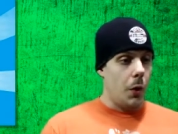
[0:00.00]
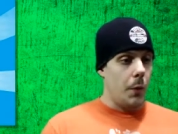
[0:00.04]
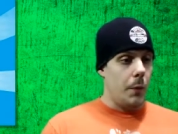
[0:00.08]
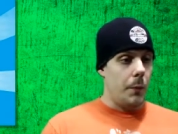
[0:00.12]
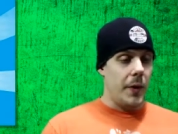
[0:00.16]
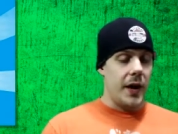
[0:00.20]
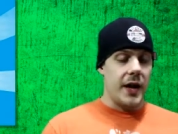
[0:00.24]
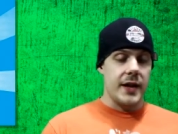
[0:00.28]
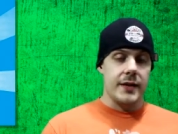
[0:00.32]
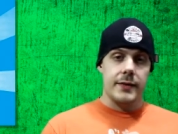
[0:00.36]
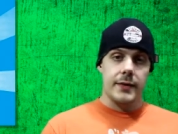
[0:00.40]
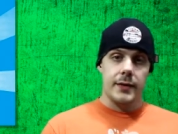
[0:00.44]

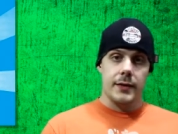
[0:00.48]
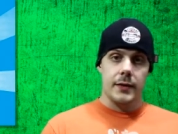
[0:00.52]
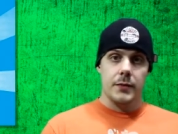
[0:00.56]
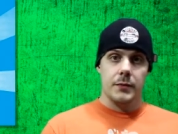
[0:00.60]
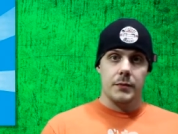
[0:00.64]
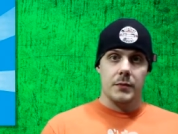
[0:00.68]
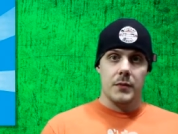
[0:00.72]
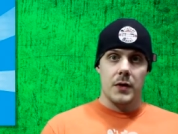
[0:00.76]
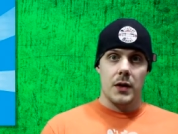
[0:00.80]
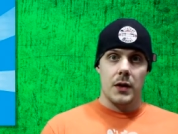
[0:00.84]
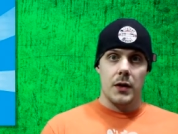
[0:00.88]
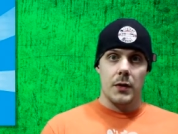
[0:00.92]
But
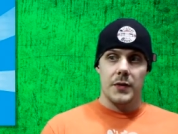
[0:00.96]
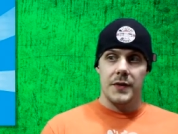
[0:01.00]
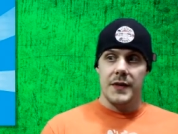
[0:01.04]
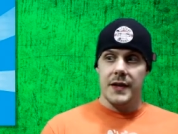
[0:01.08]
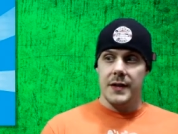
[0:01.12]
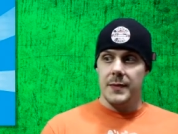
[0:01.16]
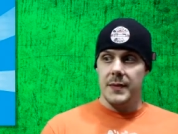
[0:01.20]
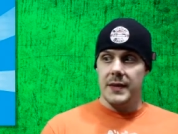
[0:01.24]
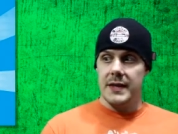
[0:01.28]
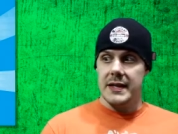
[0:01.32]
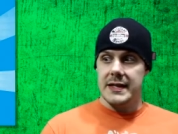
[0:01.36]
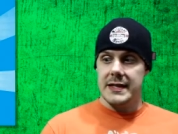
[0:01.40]
with
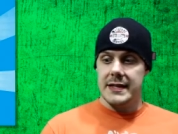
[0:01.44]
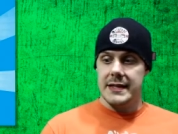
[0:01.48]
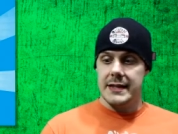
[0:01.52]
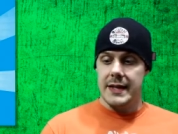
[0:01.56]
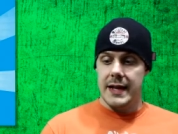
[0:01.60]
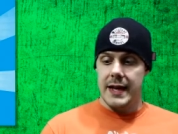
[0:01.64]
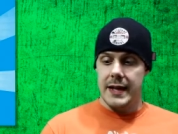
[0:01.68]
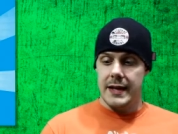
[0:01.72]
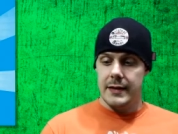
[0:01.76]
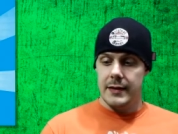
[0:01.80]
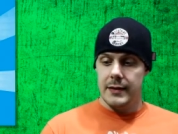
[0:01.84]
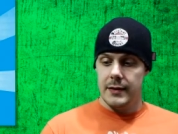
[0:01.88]
that being
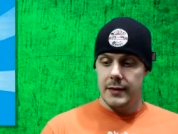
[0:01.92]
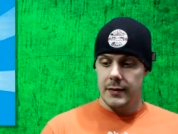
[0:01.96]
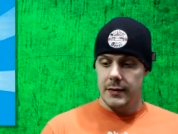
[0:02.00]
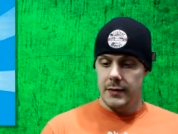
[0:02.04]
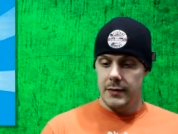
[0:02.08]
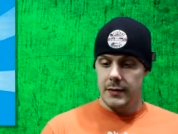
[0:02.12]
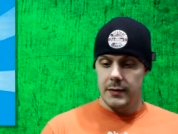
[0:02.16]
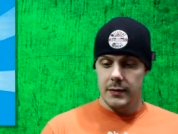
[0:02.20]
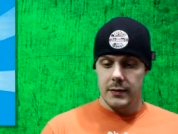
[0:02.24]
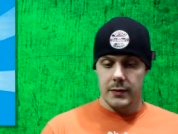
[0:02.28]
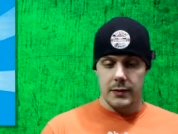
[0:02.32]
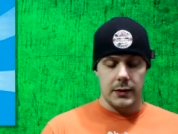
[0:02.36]
said,
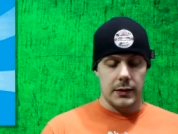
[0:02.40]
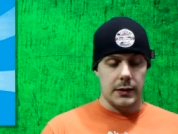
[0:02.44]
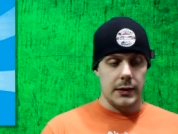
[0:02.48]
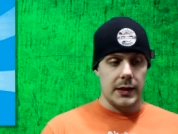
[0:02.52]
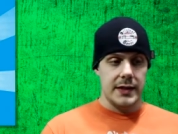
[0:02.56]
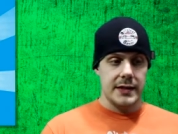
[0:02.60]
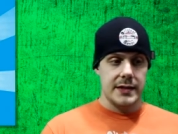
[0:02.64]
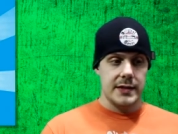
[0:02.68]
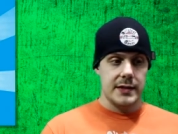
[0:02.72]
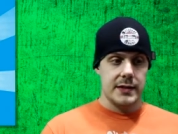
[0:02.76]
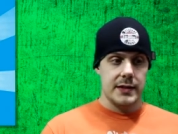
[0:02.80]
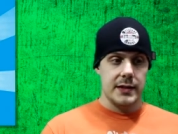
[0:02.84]

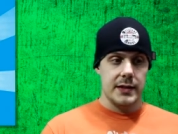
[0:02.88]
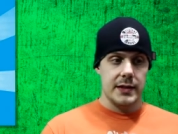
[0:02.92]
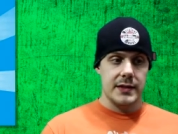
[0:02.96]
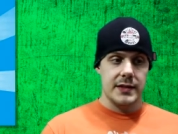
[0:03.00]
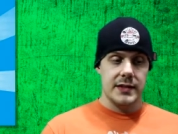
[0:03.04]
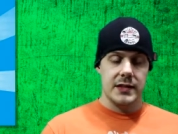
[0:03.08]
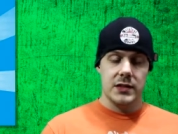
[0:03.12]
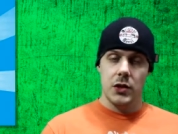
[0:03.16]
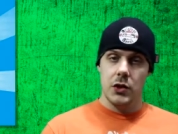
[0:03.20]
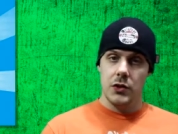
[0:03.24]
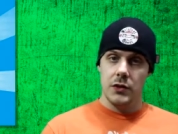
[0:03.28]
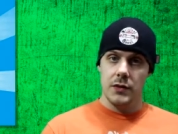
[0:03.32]
let's
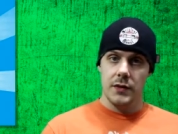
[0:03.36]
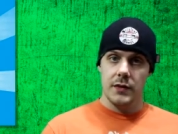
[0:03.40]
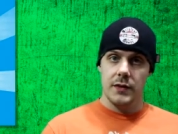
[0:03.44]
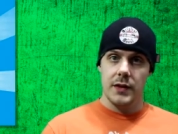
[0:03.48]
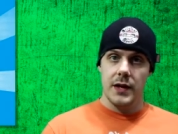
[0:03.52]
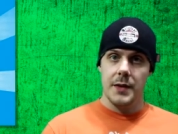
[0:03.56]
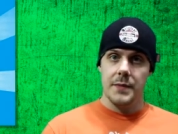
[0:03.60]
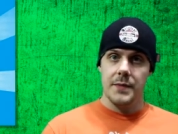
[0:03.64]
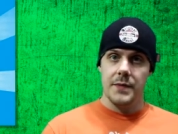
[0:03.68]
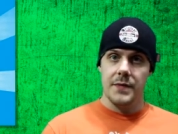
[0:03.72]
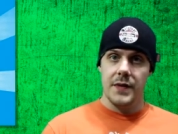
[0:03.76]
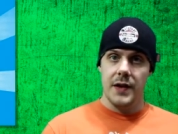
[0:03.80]
start the
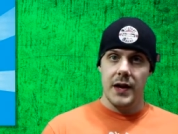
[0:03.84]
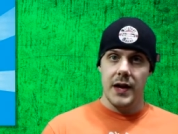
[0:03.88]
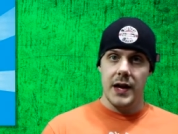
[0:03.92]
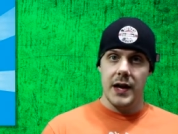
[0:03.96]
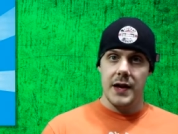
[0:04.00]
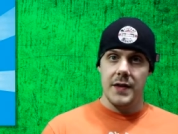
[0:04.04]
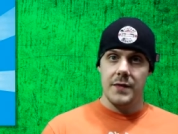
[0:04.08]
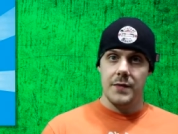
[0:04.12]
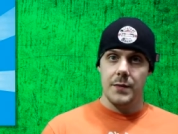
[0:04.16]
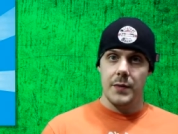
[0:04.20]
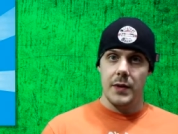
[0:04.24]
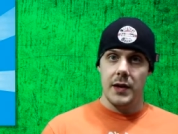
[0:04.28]
top
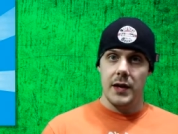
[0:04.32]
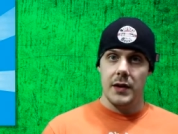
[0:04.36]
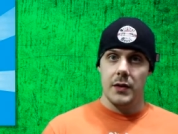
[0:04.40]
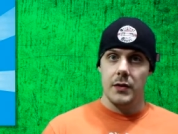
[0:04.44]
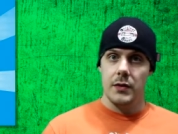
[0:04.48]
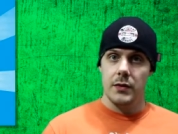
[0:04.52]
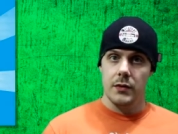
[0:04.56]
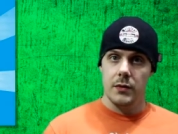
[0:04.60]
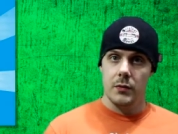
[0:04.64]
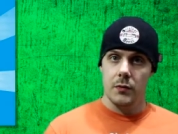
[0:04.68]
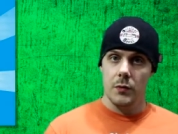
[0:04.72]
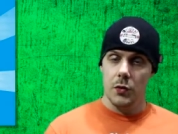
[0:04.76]
5 by,
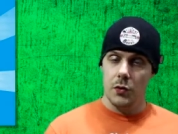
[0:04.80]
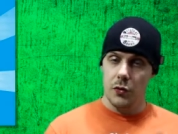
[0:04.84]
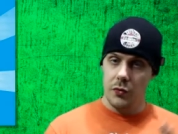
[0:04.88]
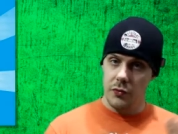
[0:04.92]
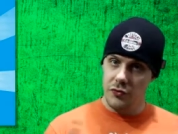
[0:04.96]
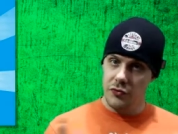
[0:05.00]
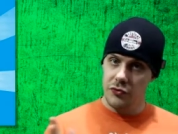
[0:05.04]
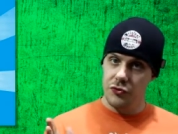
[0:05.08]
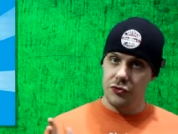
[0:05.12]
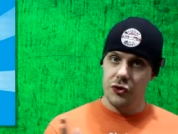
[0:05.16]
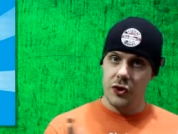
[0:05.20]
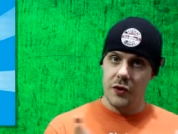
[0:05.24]

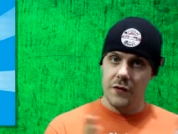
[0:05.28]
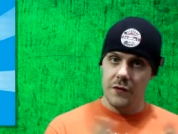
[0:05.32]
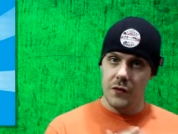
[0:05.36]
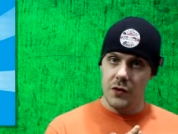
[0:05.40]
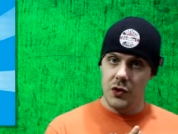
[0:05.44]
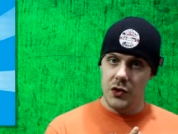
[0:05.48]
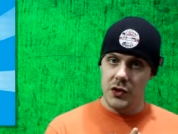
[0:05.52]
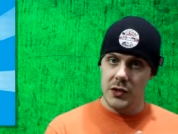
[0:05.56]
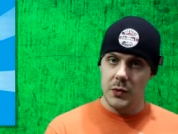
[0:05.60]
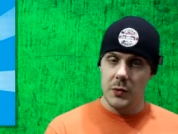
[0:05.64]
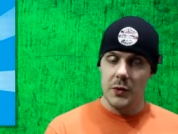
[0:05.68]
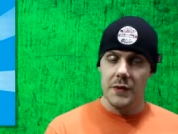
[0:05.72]
we'll start
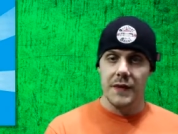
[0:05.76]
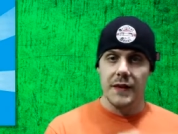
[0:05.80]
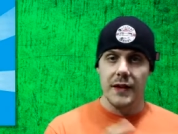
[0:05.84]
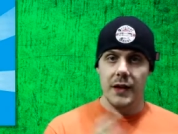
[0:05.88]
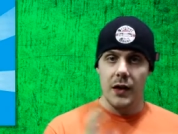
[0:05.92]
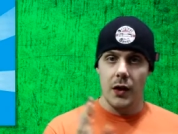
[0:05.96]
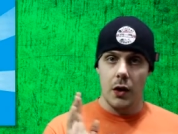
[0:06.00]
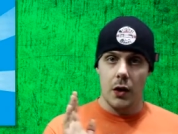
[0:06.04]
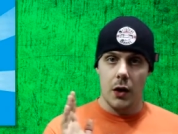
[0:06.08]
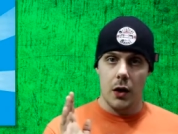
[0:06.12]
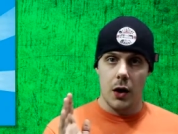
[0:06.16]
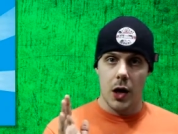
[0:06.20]
first with
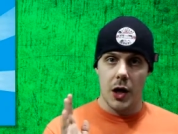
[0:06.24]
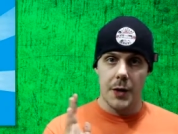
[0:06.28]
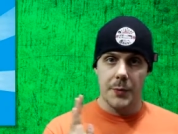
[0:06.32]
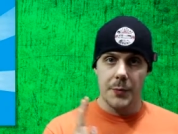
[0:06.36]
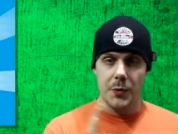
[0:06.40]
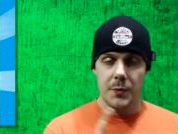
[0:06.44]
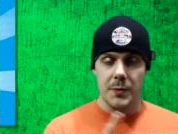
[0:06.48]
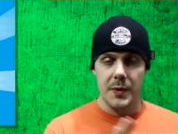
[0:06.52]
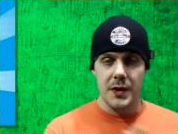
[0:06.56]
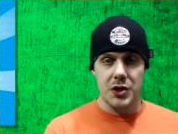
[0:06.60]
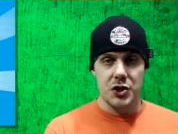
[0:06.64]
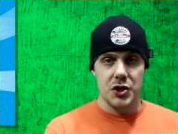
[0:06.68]
the
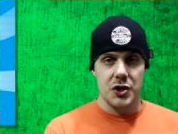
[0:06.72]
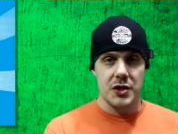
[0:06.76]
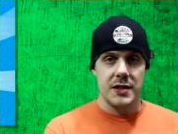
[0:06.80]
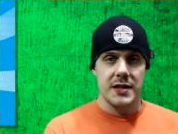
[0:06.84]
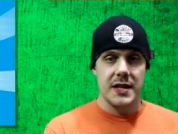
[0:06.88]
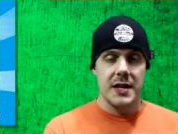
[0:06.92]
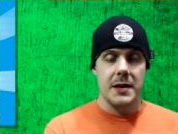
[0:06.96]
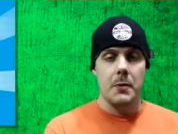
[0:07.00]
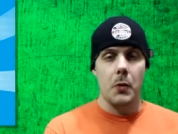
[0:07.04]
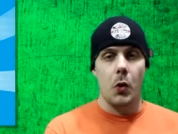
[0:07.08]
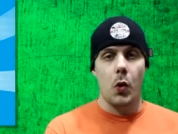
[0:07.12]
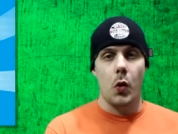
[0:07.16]
honorable mention.
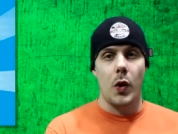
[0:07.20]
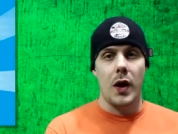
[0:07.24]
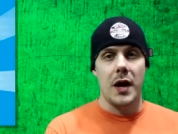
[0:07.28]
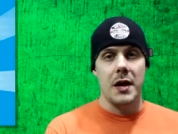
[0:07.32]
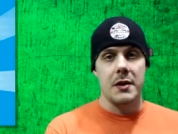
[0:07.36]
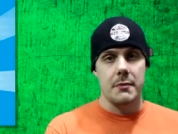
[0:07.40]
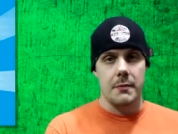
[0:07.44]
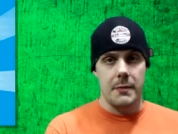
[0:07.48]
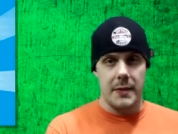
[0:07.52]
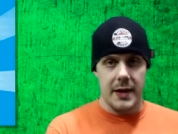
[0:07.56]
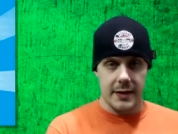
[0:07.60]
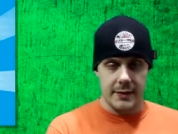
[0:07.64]
Didn't
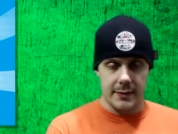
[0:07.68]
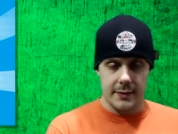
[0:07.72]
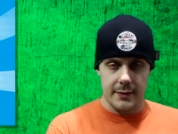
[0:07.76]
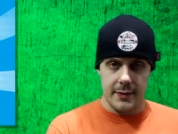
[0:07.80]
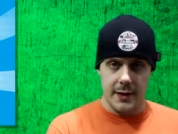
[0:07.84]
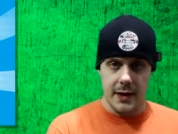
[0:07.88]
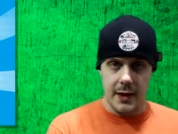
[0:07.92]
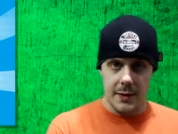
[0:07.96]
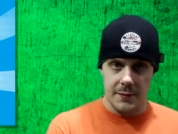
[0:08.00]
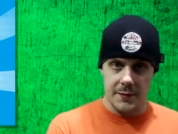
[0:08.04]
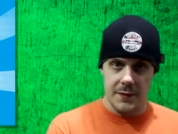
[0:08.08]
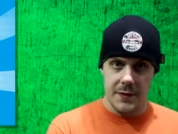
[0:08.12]
quite make the
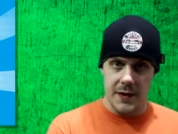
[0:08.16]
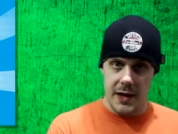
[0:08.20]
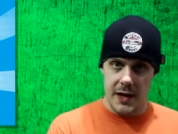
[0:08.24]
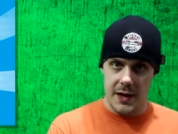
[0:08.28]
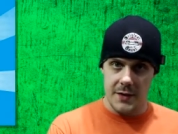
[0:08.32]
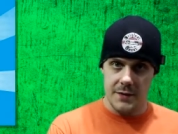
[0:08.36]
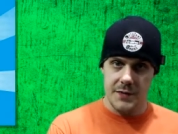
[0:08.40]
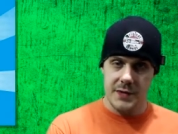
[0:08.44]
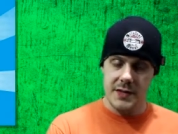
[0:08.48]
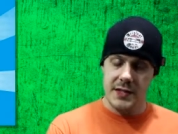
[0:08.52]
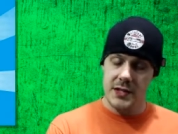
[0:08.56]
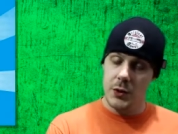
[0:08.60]
top
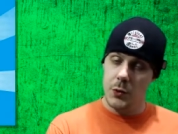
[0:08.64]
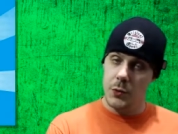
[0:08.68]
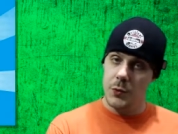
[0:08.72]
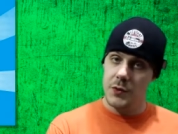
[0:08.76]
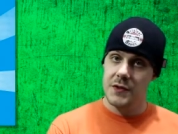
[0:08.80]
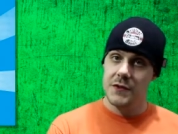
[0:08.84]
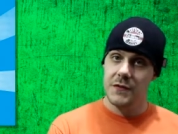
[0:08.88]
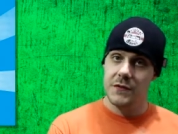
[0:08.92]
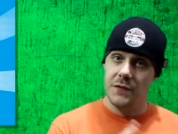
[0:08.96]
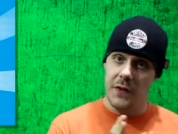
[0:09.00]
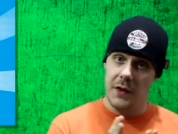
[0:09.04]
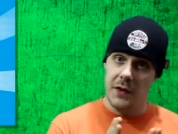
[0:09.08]
5, still
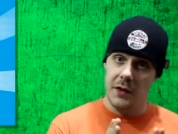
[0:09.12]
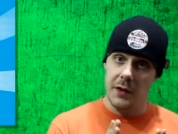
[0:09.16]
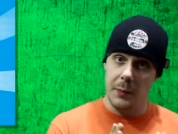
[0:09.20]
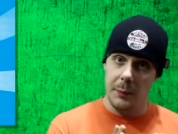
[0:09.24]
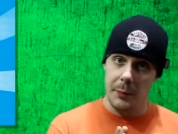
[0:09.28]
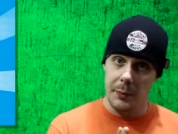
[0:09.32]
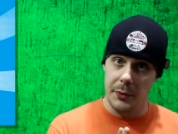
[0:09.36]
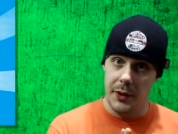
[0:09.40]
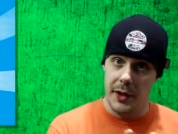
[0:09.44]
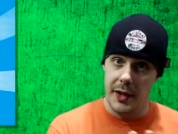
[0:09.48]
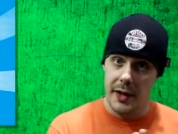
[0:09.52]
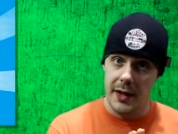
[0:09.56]
was fun to
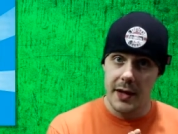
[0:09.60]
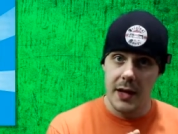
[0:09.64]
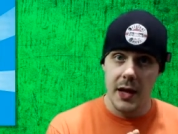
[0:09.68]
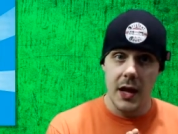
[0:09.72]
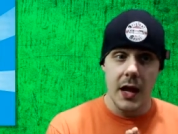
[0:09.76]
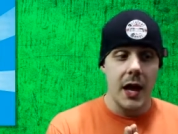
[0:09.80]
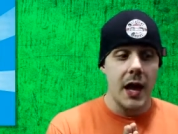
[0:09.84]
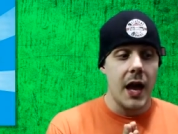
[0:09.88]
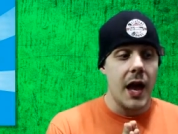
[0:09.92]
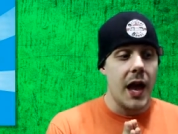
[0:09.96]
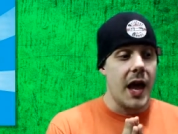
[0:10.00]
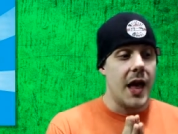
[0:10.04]
play,
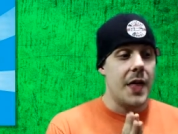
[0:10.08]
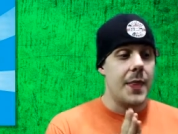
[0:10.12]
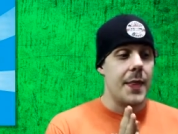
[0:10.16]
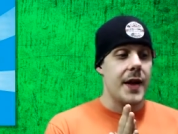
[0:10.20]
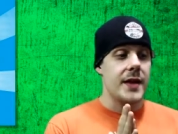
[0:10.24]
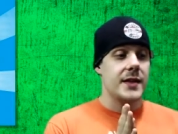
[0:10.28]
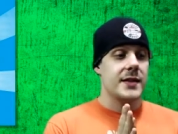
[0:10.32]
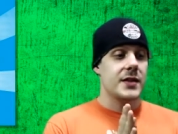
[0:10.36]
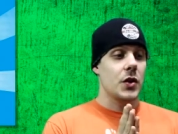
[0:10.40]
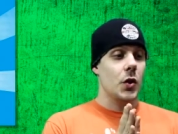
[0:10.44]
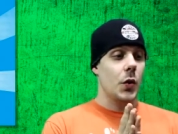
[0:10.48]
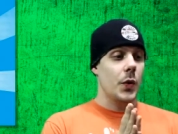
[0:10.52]
and
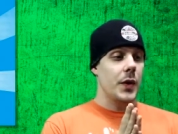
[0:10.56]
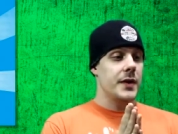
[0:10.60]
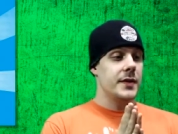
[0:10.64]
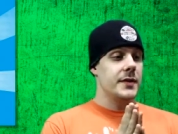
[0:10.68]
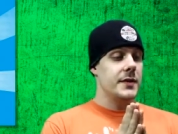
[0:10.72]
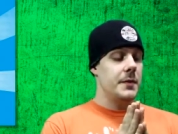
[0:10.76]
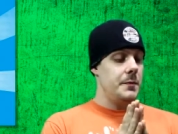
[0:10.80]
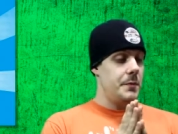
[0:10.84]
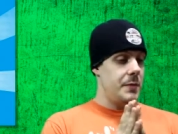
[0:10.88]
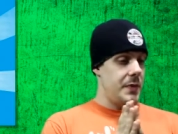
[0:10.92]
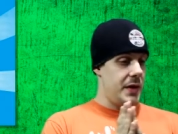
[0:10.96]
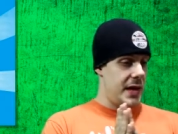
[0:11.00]
that's going
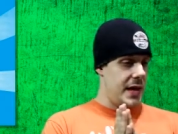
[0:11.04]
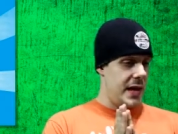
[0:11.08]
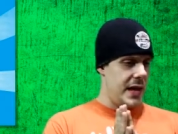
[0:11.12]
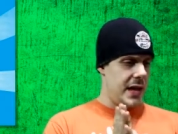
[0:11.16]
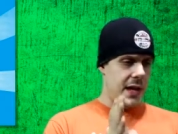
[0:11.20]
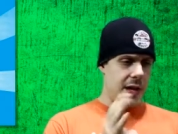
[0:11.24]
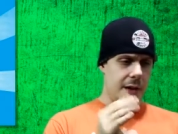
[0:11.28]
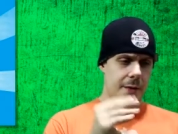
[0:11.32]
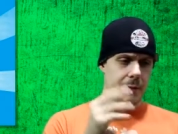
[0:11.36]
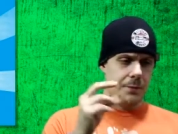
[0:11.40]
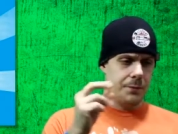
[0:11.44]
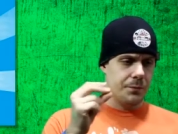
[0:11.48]
to
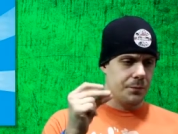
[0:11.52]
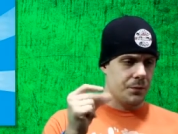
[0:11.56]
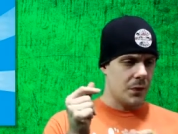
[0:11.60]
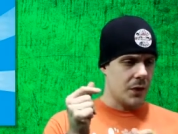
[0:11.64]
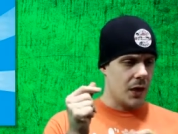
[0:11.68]
be